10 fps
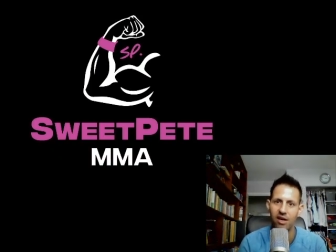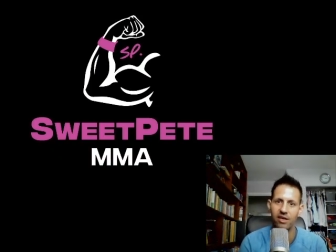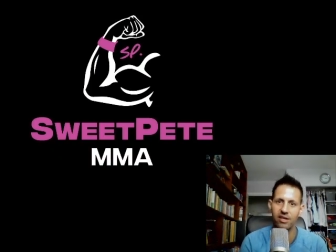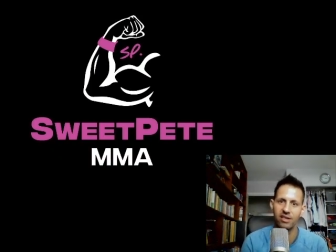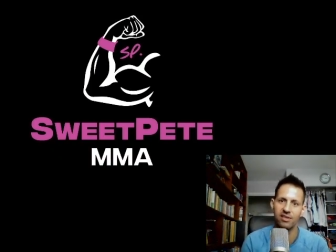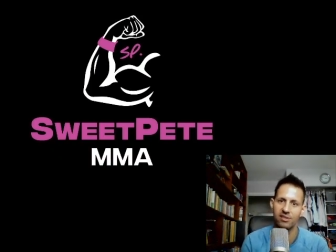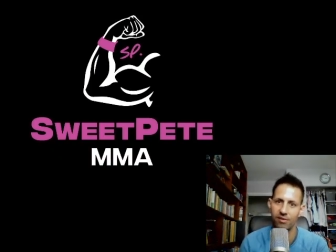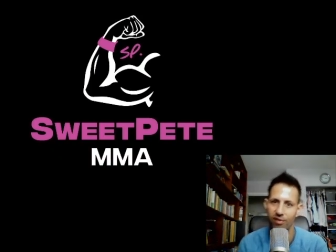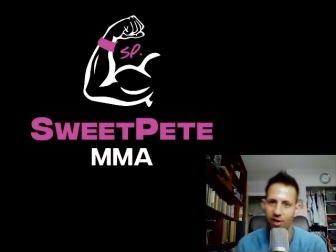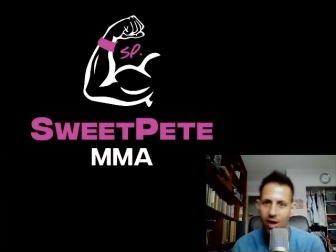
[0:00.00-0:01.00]
He is a
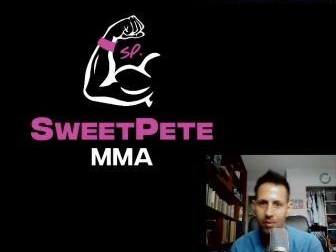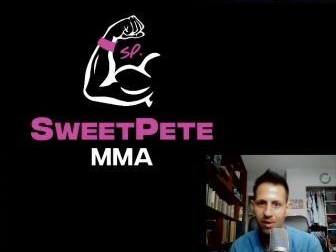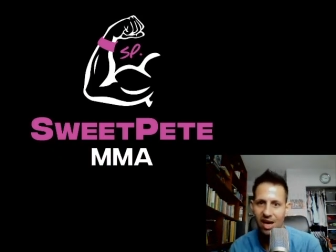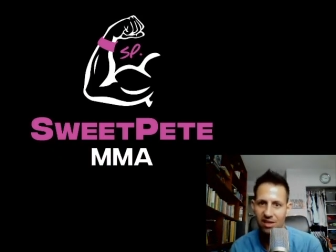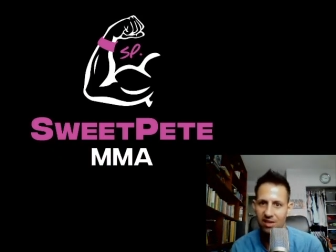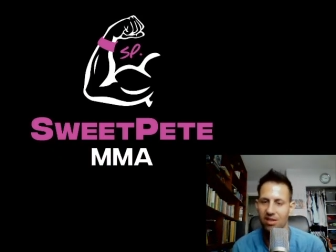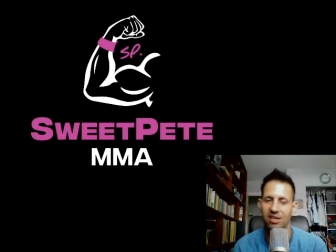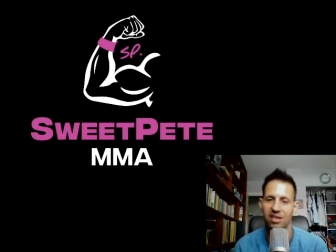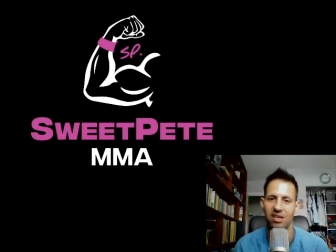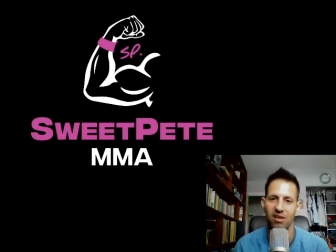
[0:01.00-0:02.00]
phenomenal athlete, and
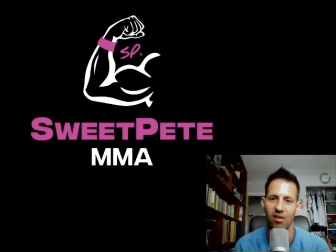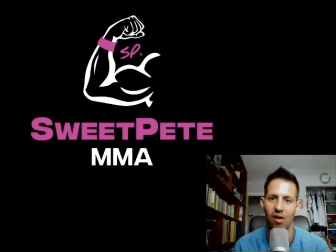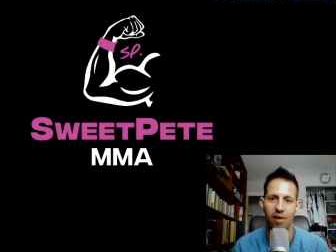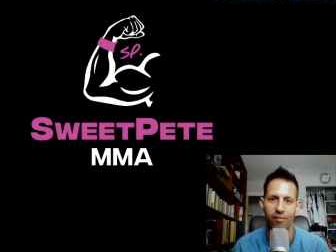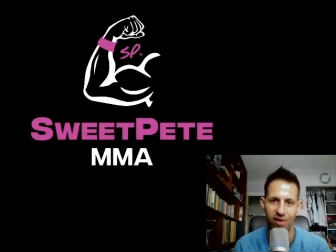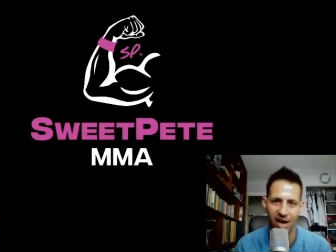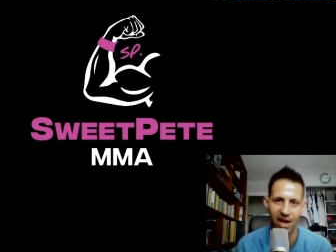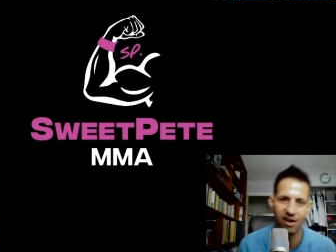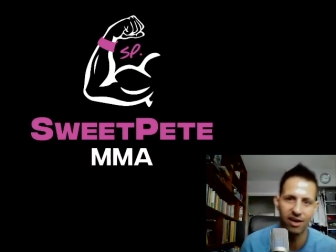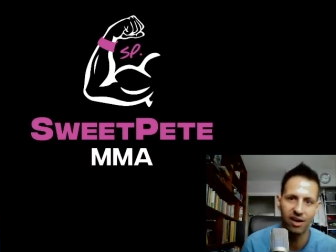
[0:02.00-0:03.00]
he did a lot for
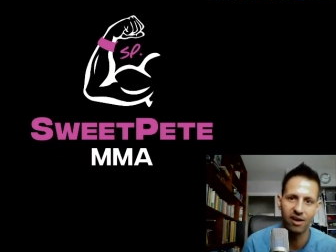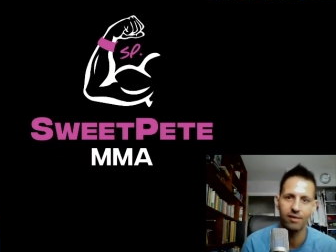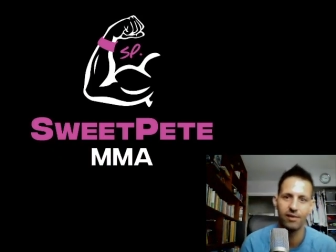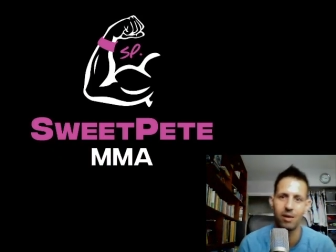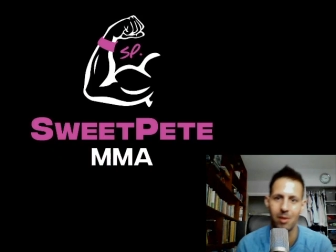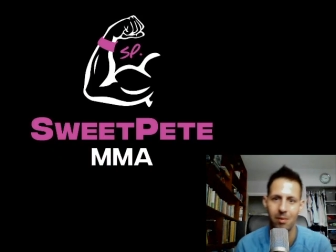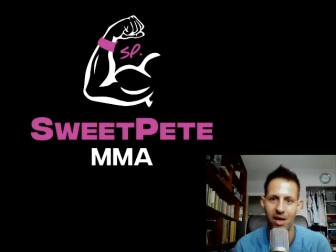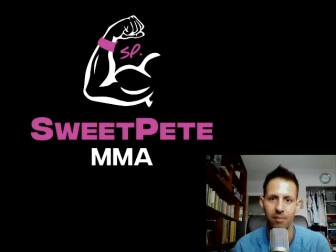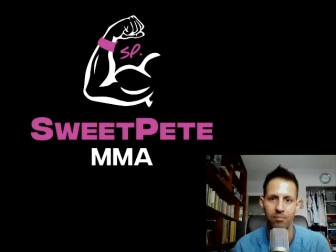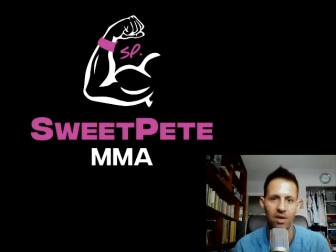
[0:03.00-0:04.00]
Canada
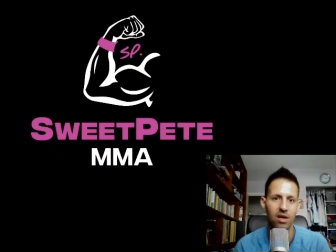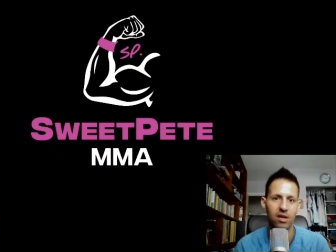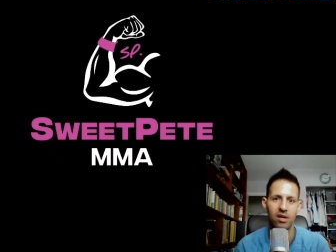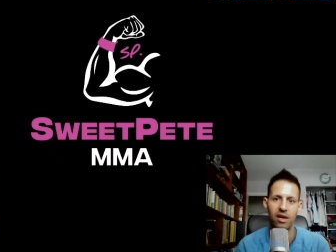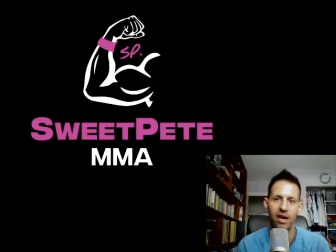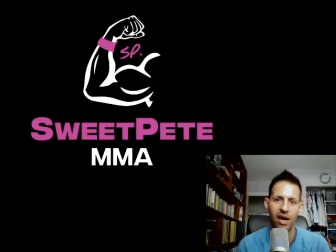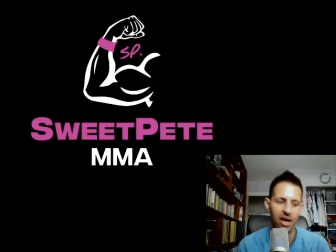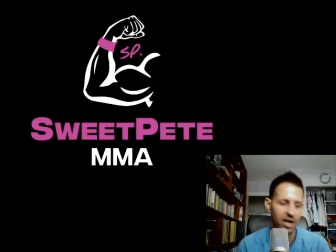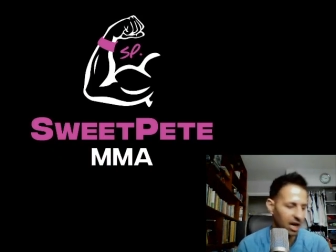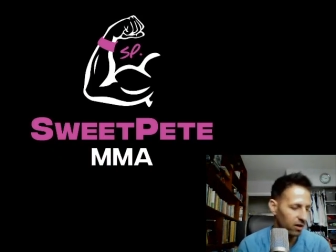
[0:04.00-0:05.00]
MMA.
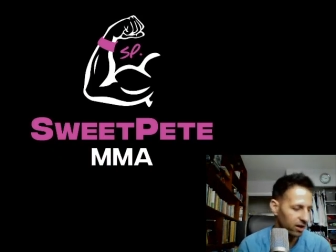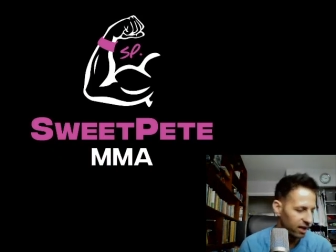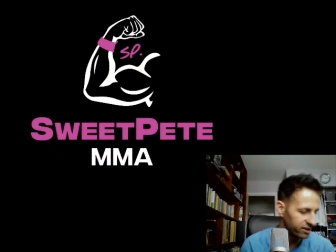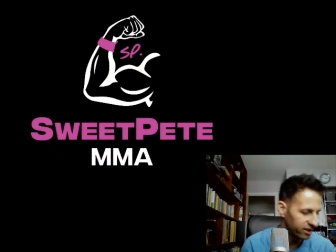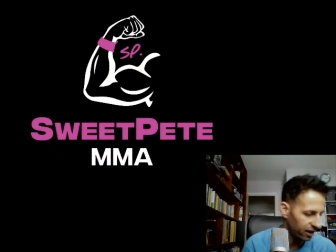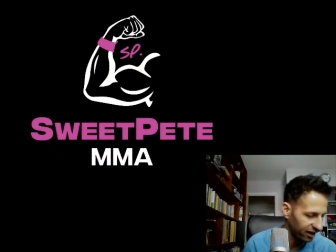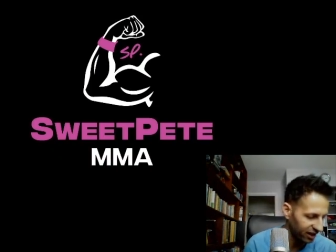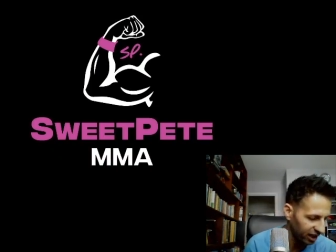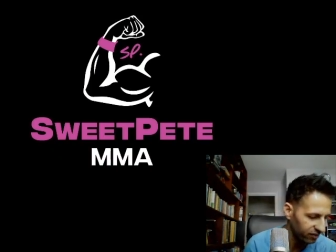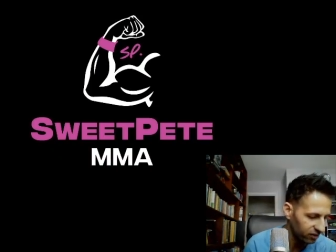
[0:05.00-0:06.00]
Anyhow, guys, I
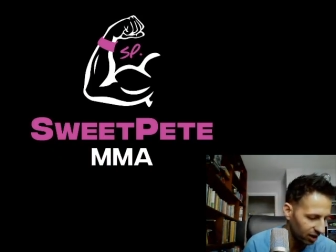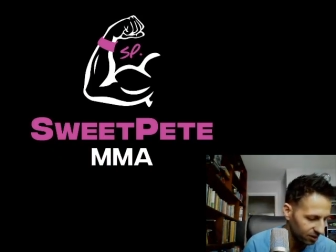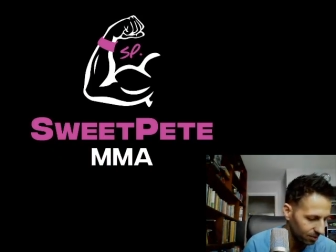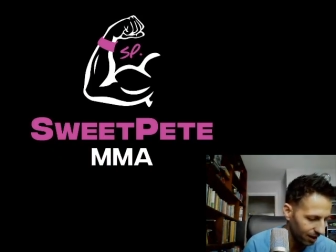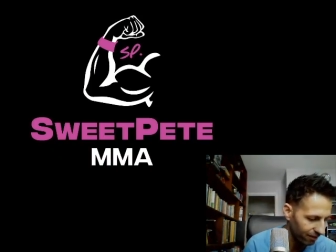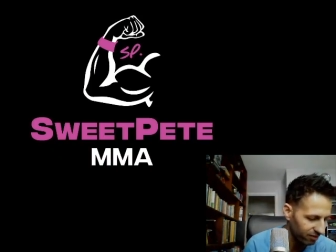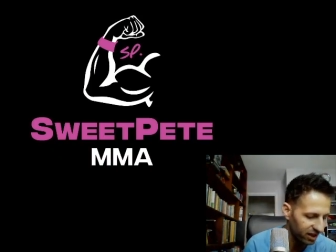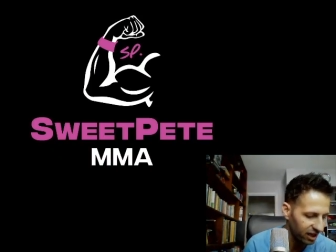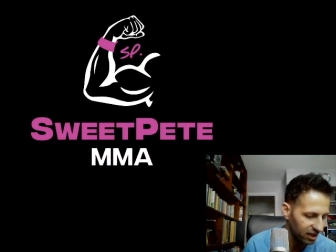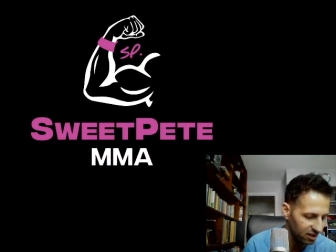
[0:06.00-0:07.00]
think I've talked about everything
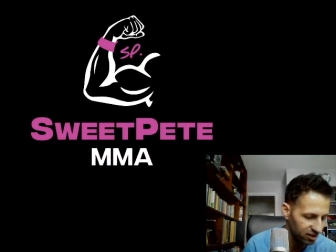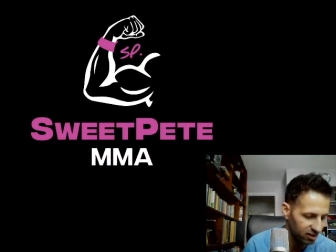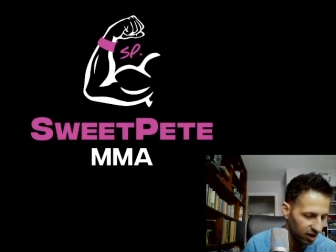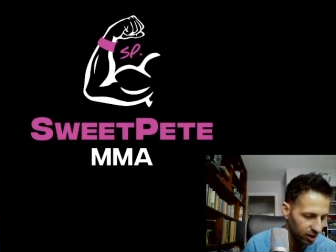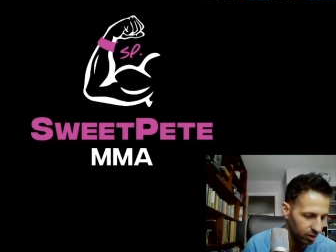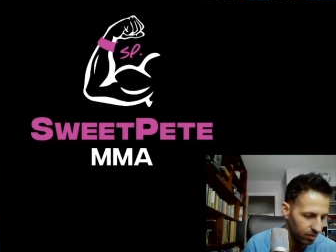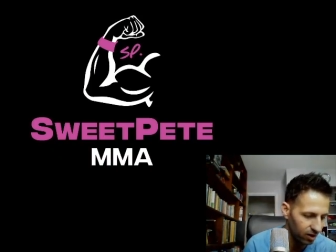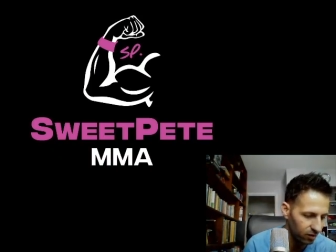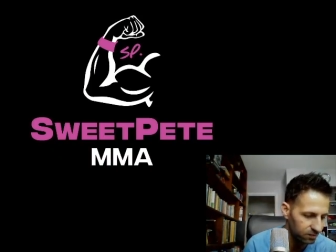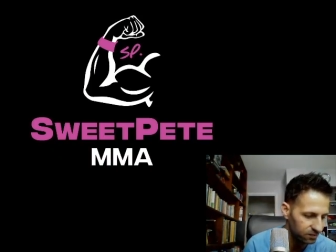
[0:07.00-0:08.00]
I need to talk
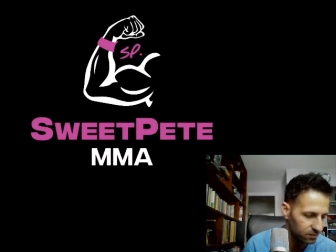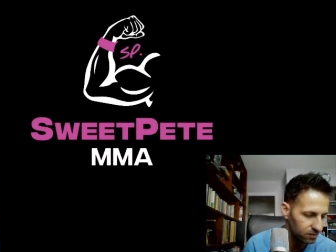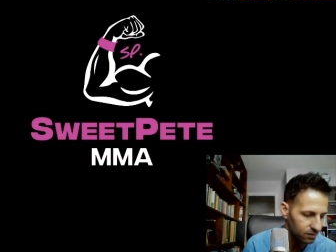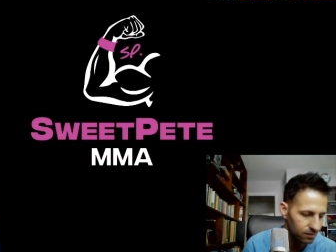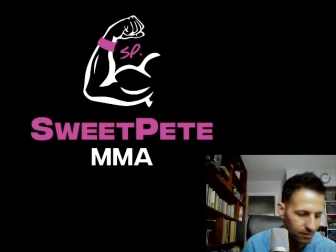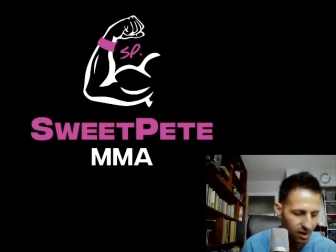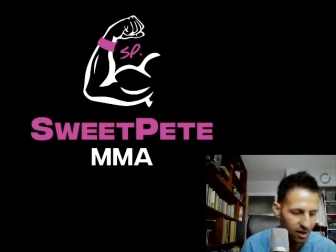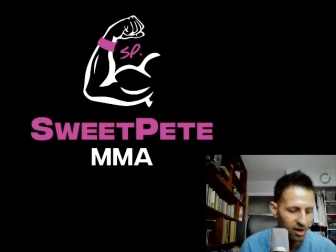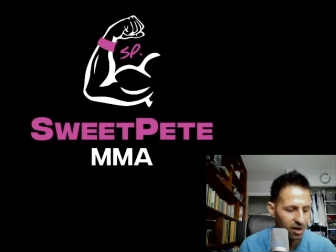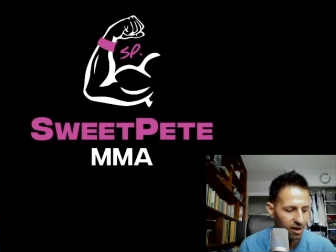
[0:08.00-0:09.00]
about.
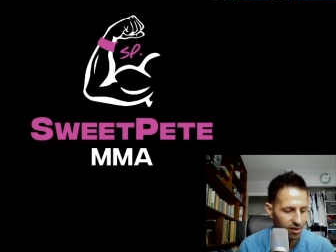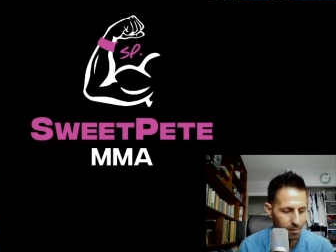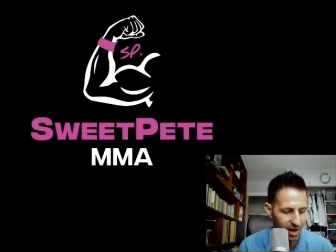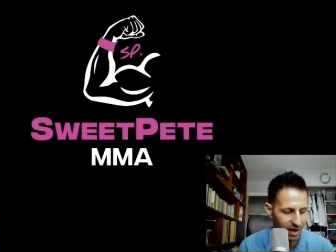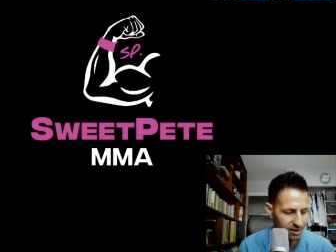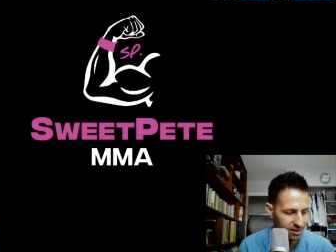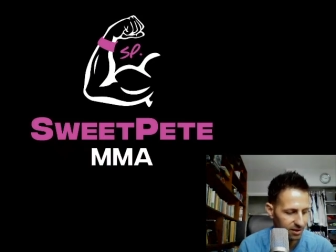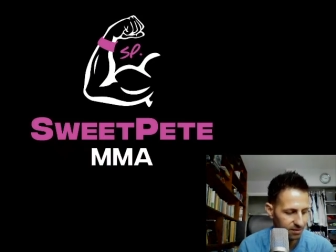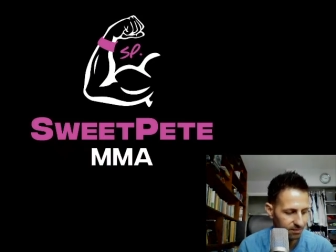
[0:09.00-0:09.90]
The bets,